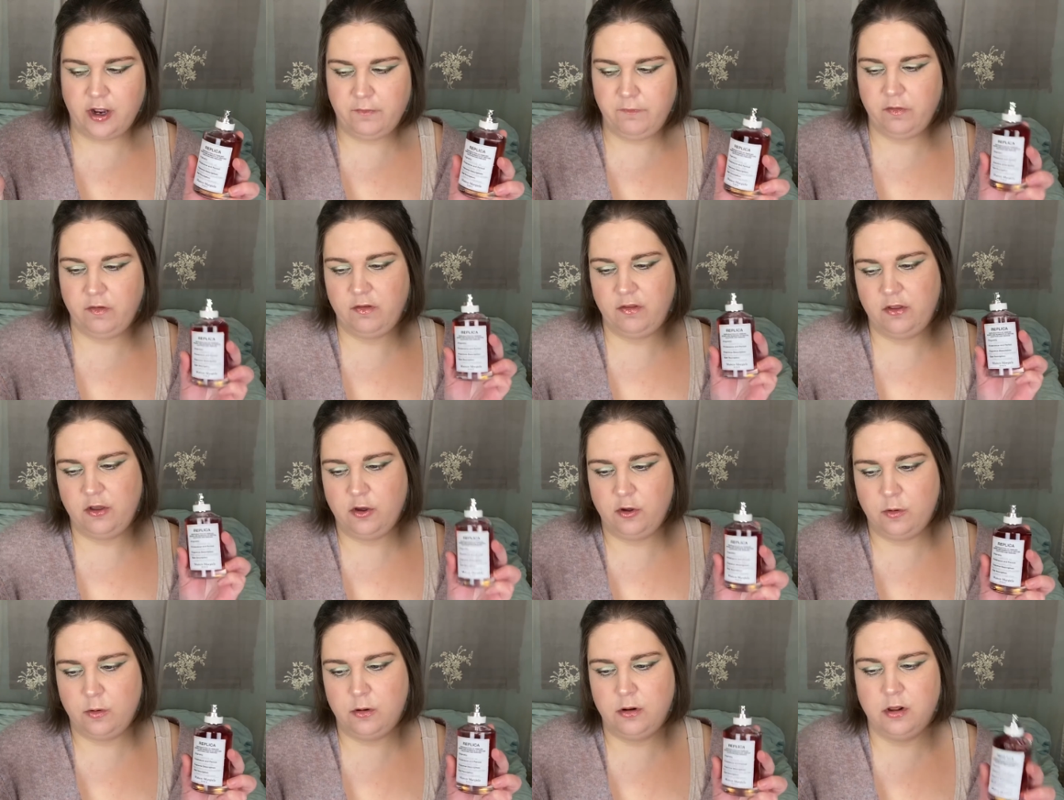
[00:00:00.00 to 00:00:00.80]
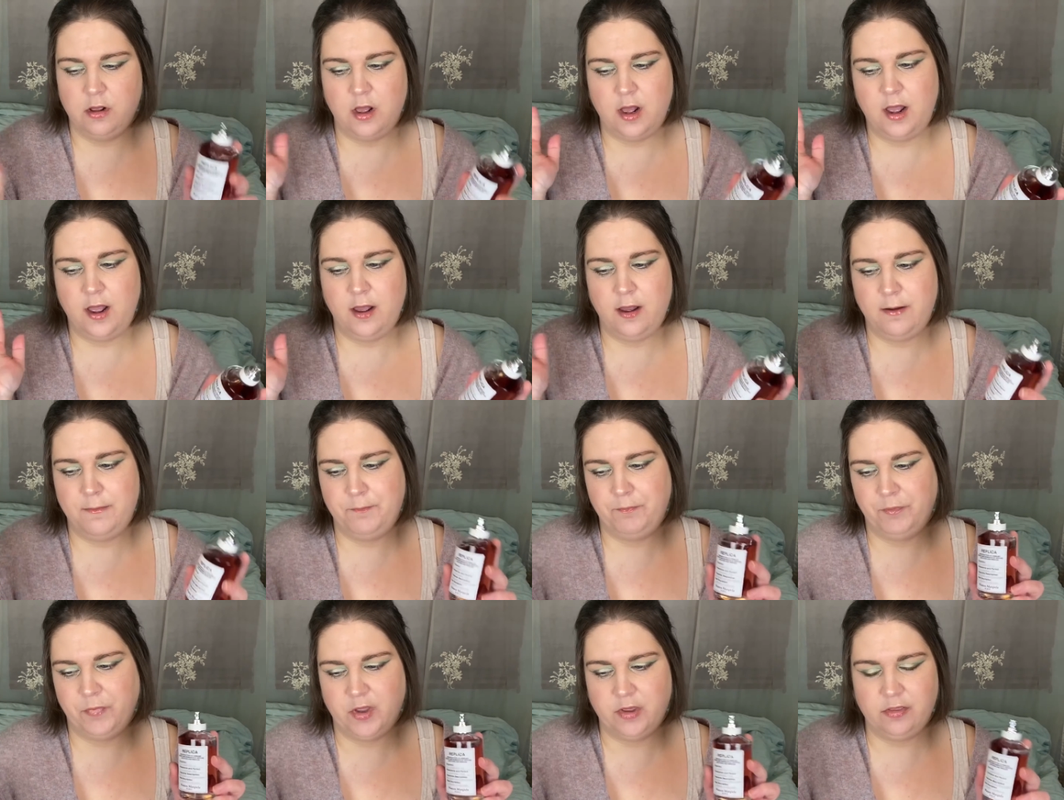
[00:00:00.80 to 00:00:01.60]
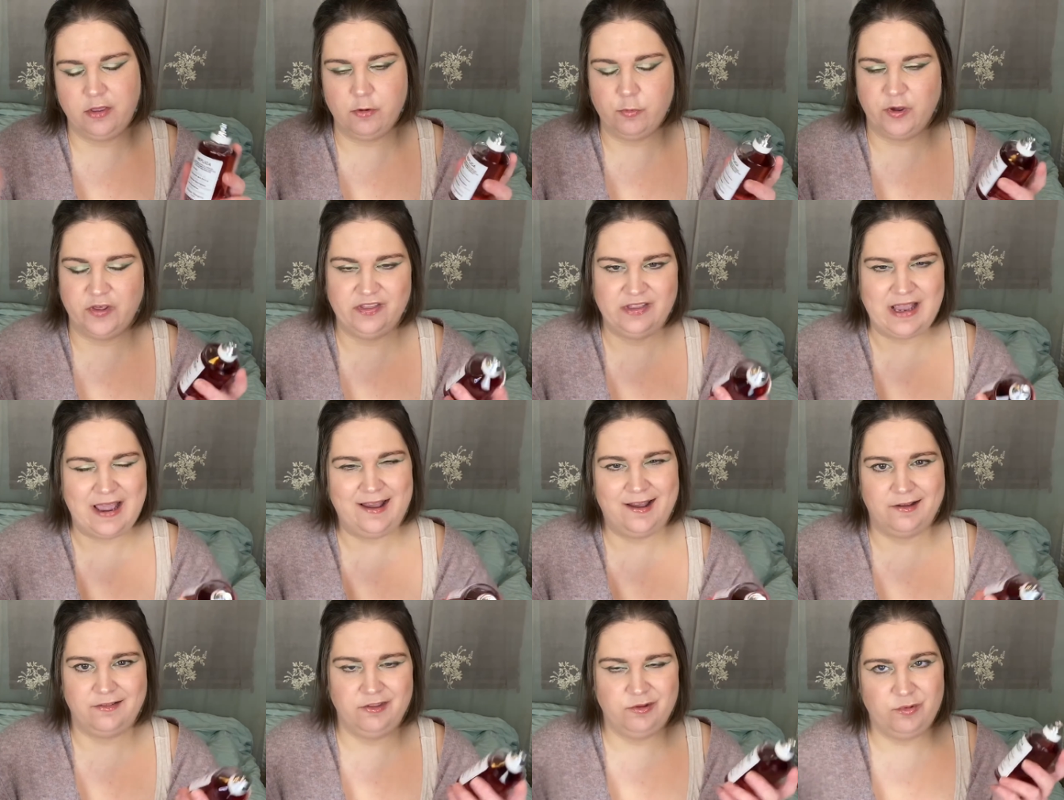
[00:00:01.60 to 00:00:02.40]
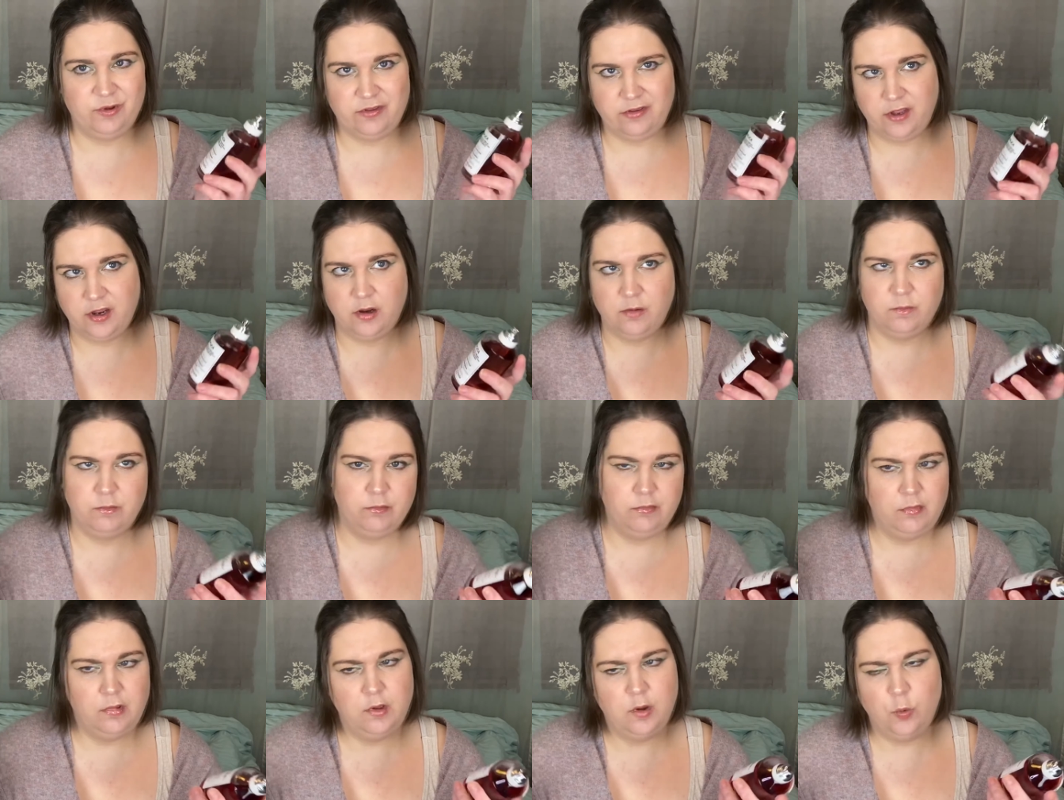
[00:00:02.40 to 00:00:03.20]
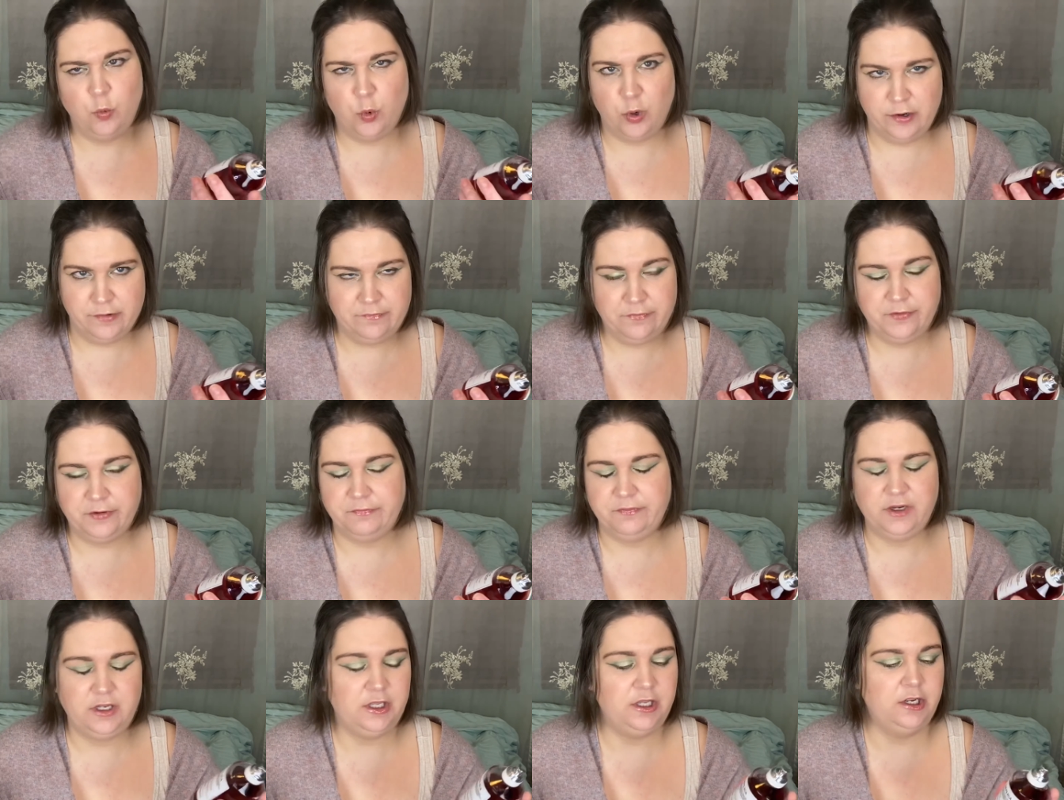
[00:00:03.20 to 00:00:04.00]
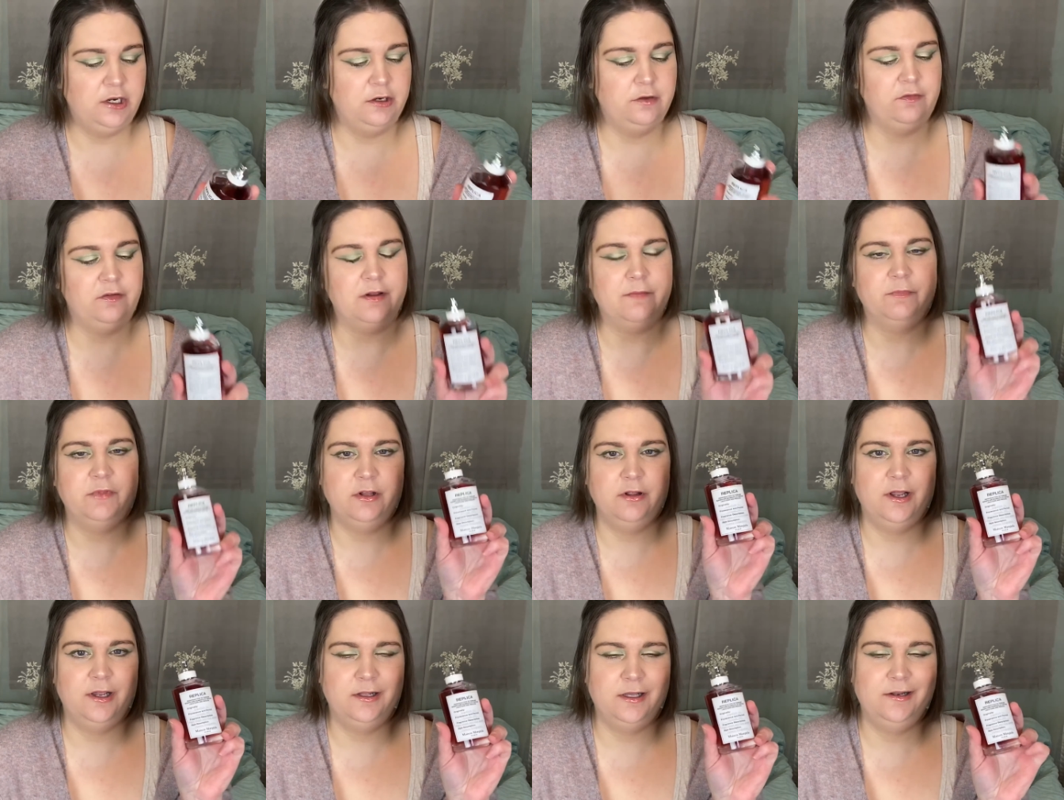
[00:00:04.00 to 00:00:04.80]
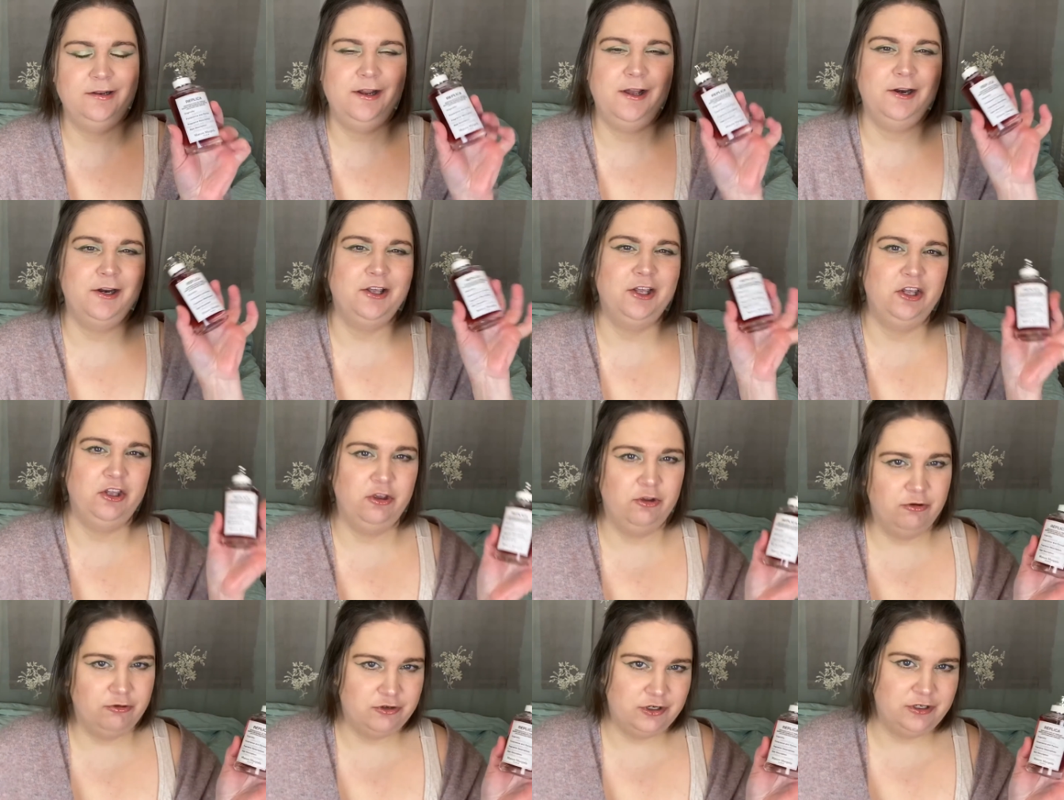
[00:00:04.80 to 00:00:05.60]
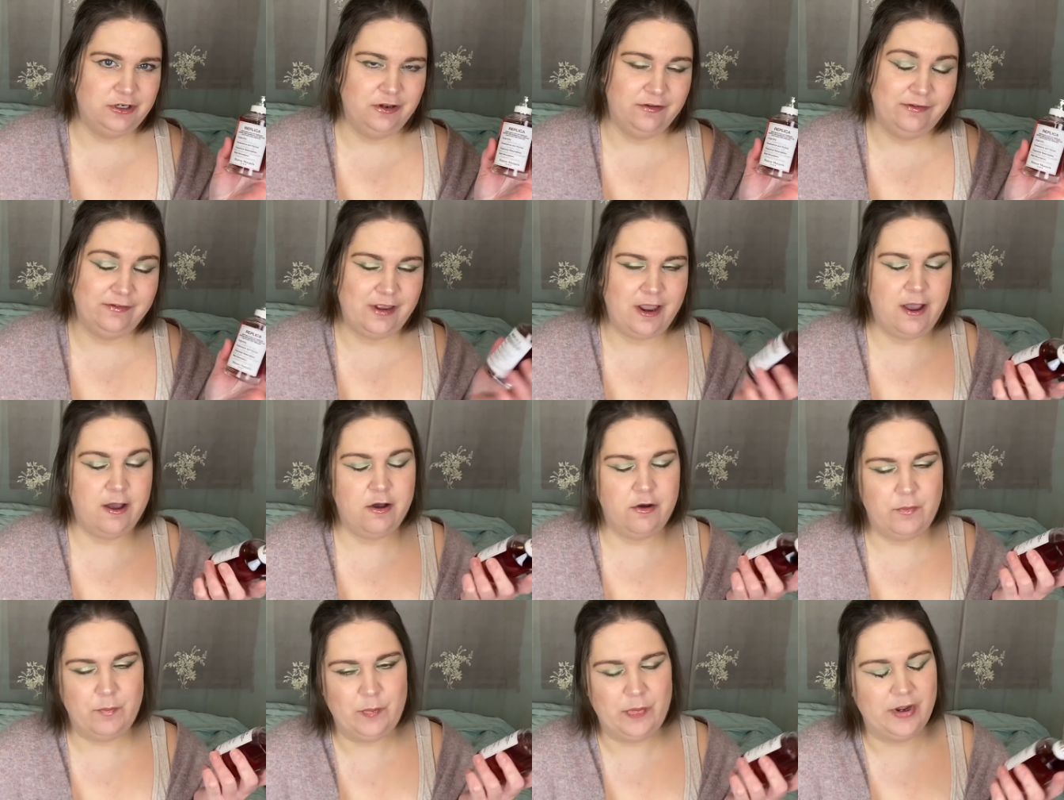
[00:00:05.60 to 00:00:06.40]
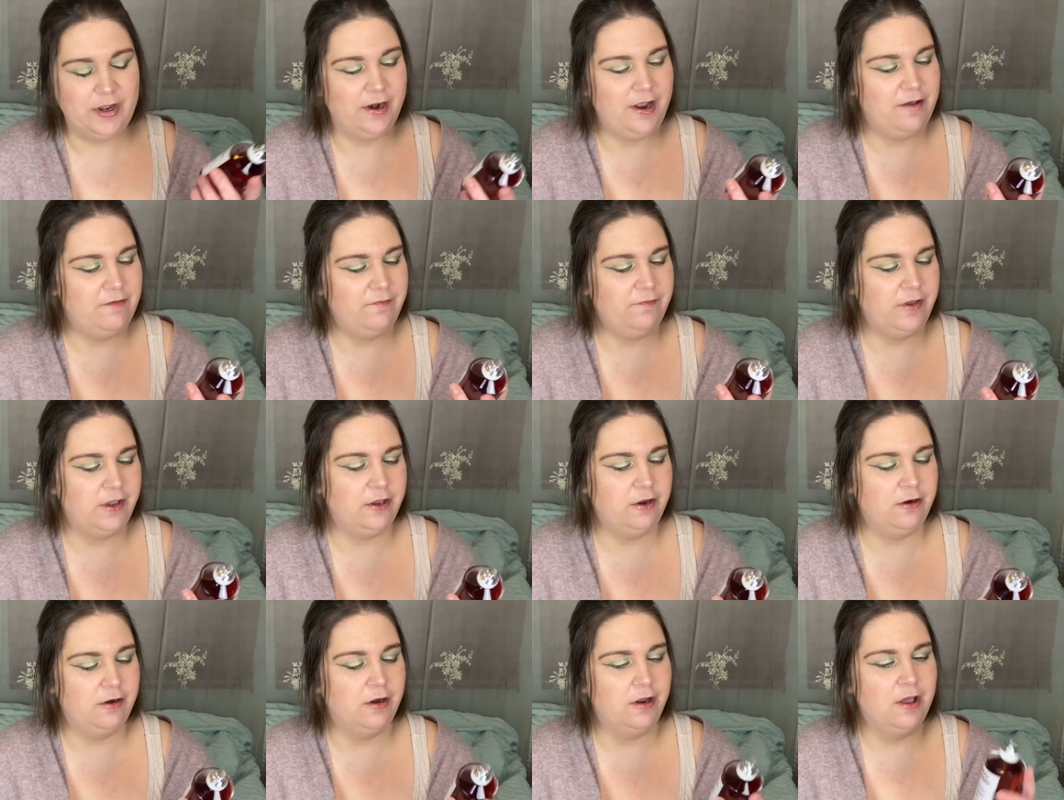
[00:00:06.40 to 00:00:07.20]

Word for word: So um, I think with tax was like 115 something like that. Not a huge discount, but I figured